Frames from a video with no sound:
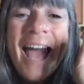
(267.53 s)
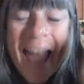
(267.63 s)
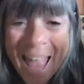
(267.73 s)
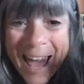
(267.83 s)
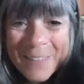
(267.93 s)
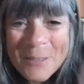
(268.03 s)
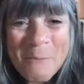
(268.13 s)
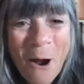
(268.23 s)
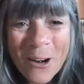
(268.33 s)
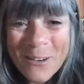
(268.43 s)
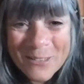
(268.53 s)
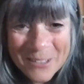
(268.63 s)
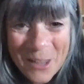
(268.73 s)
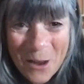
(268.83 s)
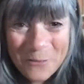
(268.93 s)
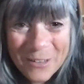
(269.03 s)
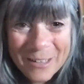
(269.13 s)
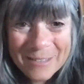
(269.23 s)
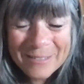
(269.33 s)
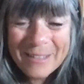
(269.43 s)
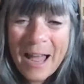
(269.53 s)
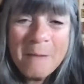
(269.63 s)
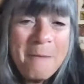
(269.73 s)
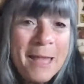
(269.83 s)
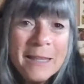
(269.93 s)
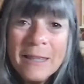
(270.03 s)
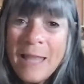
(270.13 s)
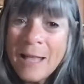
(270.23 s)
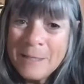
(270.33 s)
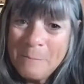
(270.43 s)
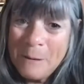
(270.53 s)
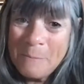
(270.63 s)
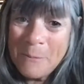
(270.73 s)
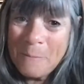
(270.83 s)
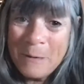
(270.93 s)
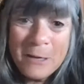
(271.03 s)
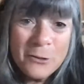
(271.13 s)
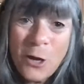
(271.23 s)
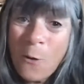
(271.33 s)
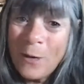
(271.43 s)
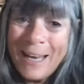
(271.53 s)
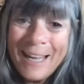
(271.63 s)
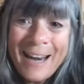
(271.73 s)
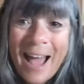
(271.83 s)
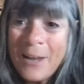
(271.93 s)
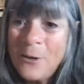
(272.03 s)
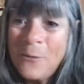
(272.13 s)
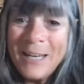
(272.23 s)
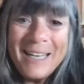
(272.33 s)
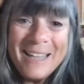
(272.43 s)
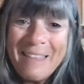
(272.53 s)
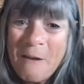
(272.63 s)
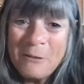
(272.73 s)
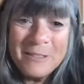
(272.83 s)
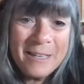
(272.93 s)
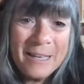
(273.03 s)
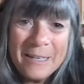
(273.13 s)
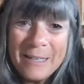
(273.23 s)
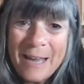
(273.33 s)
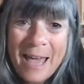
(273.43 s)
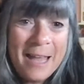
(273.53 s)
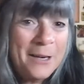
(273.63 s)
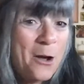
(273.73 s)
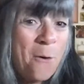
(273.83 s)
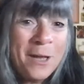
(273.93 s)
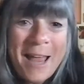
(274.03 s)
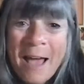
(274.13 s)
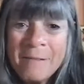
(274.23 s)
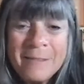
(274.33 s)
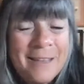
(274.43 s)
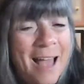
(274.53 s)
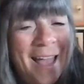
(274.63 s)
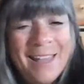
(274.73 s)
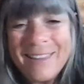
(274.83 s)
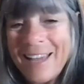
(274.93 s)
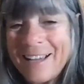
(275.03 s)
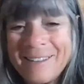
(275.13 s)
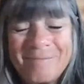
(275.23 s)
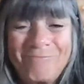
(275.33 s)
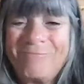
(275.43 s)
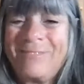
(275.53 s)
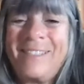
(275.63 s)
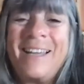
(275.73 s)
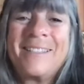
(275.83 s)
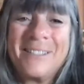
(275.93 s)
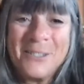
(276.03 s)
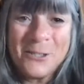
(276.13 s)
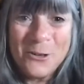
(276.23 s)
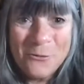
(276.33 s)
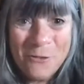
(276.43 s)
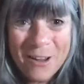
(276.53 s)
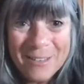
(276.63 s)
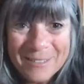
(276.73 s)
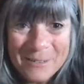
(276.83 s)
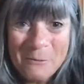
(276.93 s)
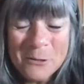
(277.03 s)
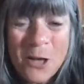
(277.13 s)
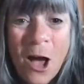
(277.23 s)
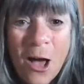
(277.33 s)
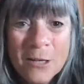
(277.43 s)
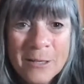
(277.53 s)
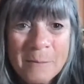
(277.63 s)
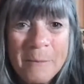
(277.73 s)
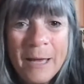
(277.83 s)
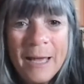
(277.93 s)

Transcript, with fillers: And the party was a lot of fun. I met lots of people because going in, I knew Indy. That was it. And going out, I had like dozens of new friends. It was awesome.